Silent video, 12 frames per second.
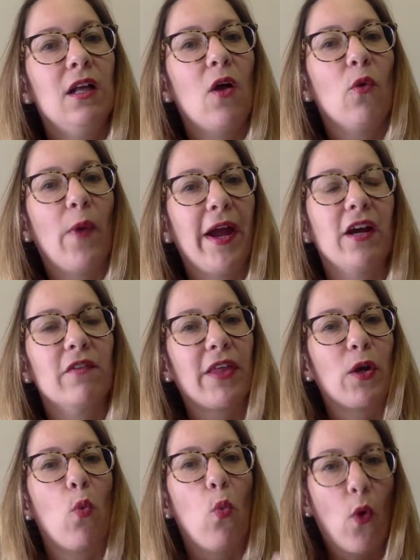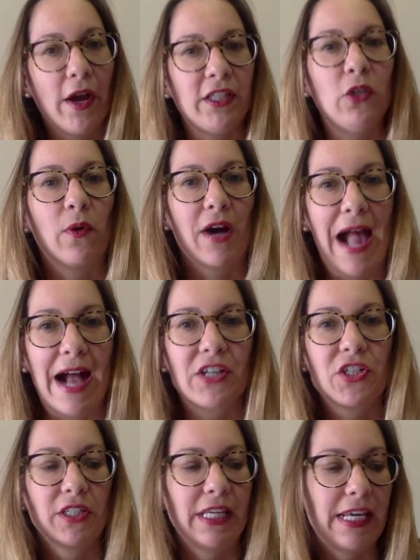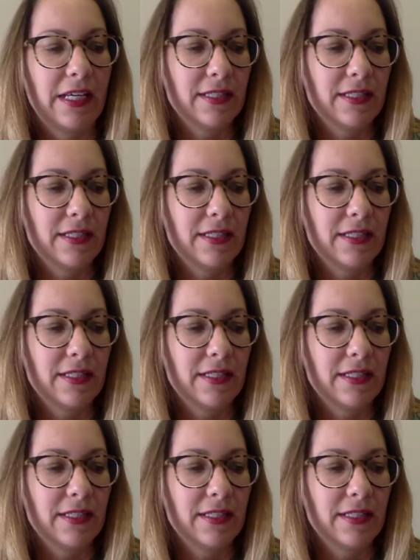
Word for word: aware of like what you are actually